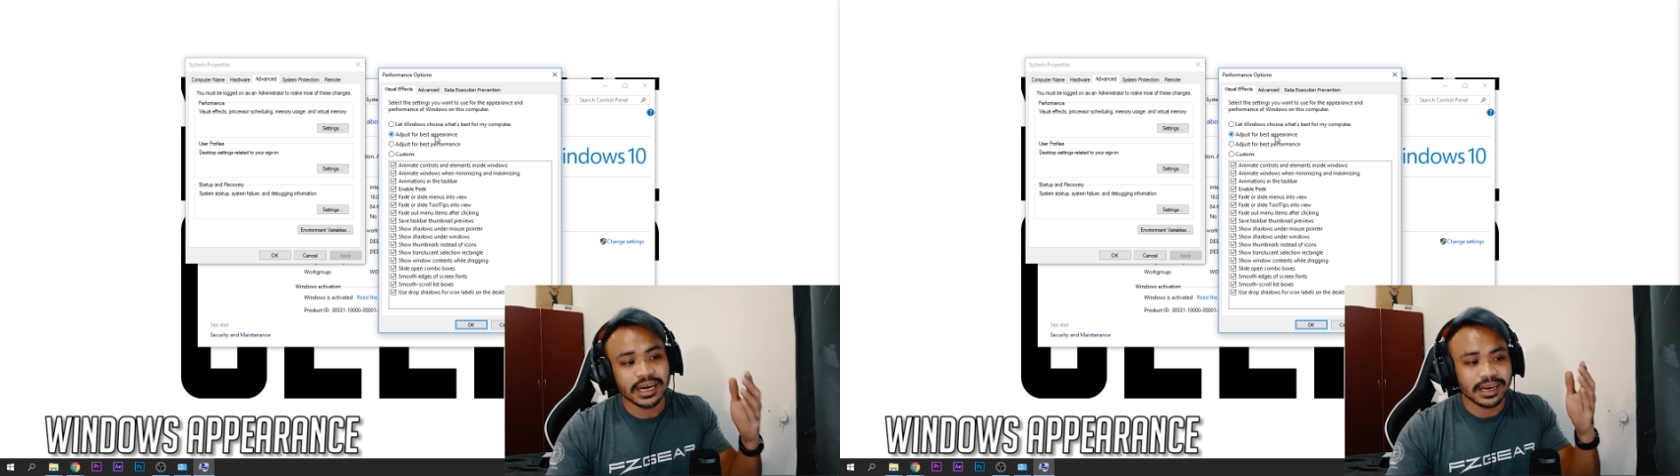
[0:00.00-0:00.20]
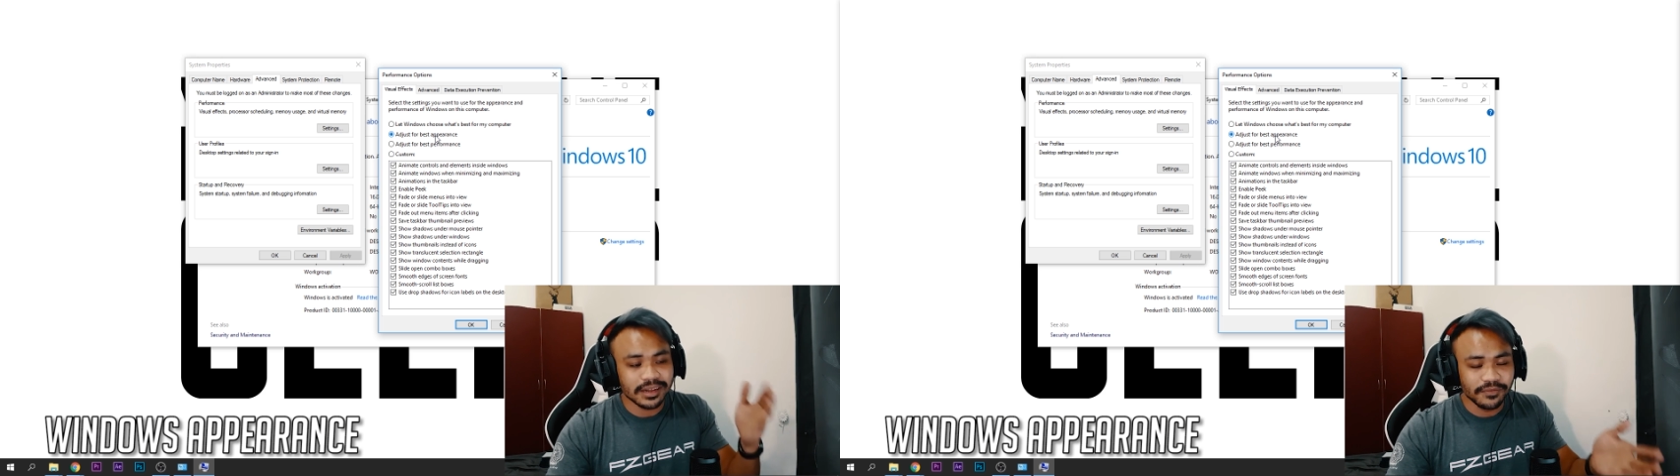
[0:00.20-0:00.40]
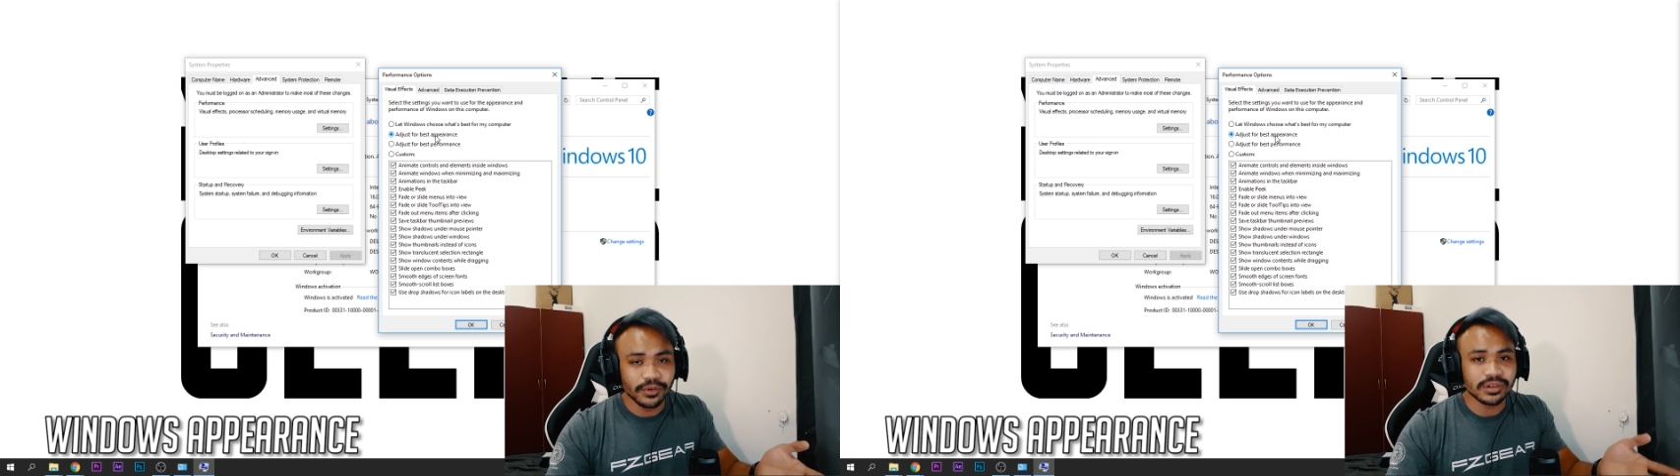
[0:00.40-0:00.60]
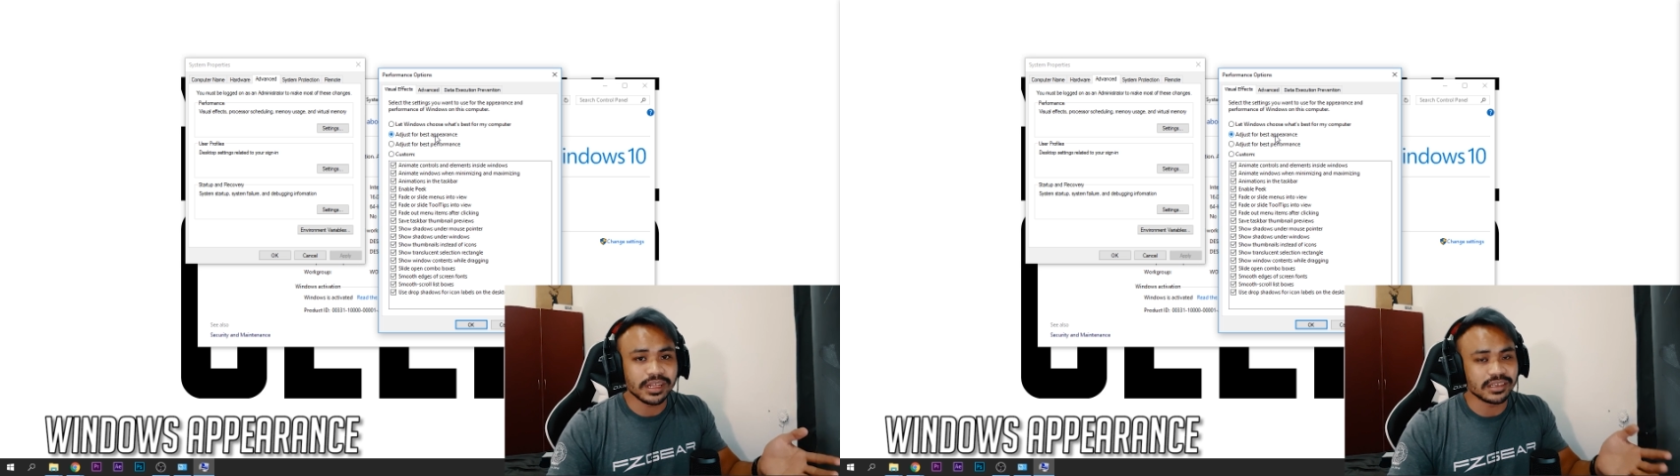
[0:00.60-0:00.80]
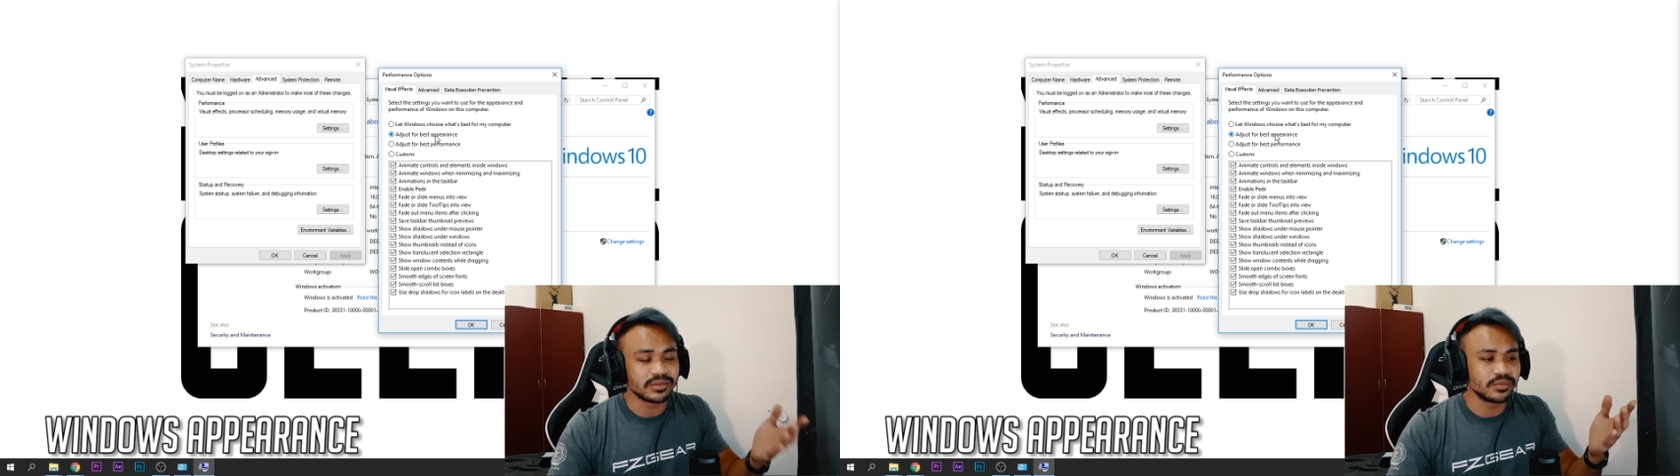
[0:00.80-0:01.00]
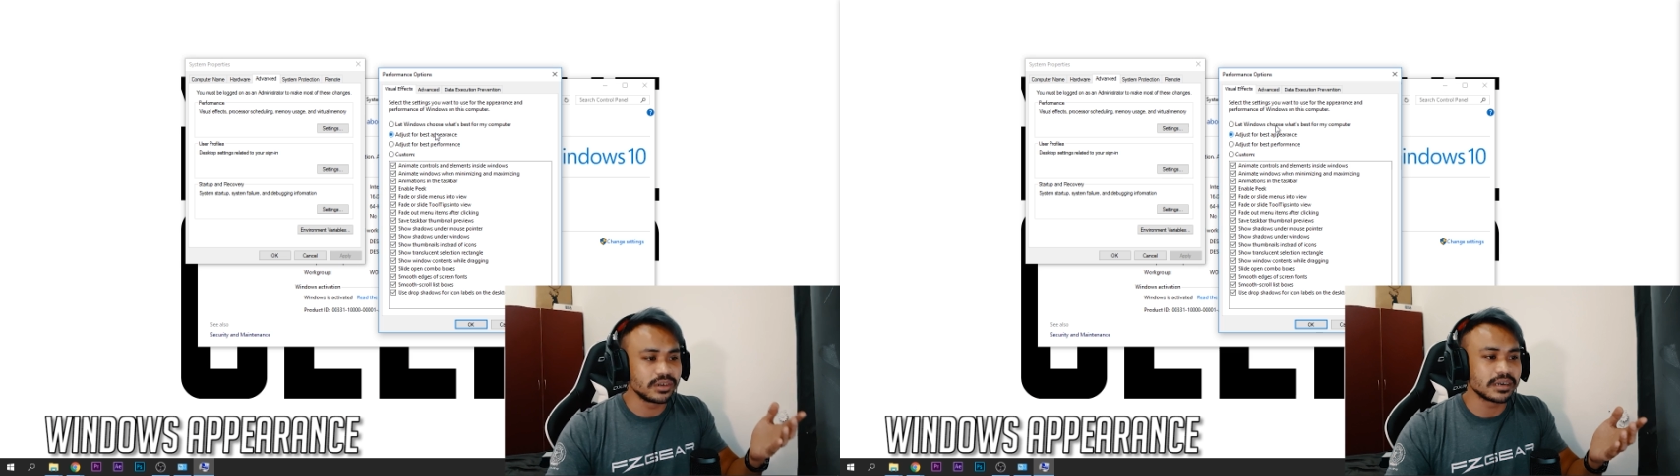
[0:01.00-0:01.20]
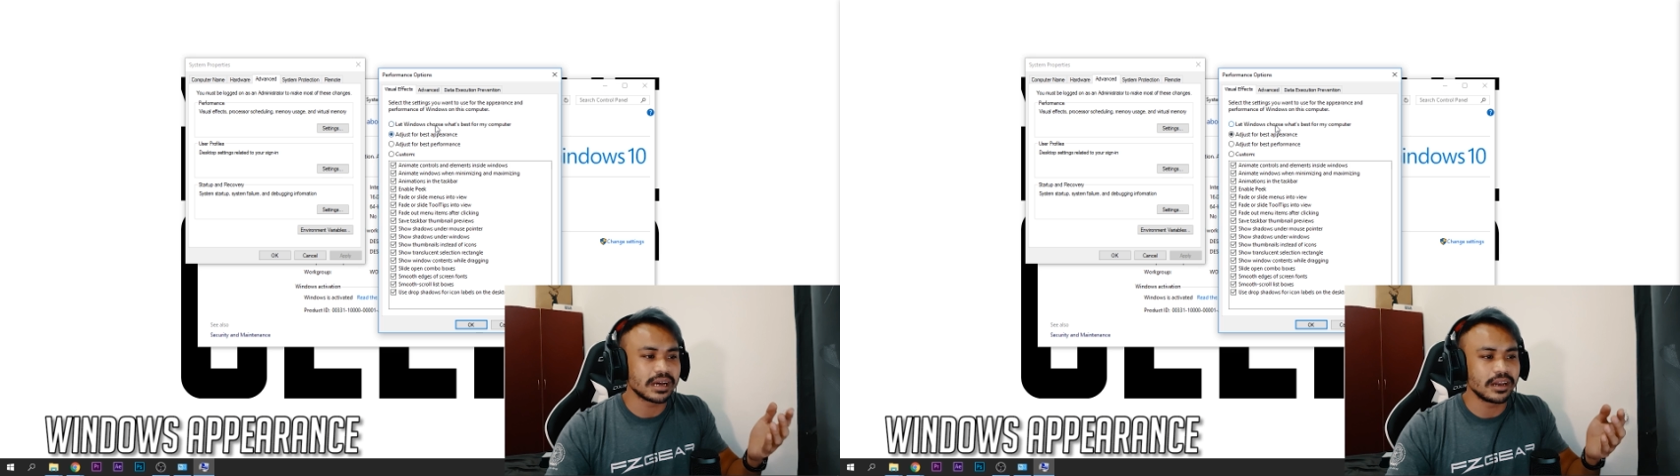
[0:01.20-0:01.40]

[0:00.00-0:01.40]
dia akan full take semua.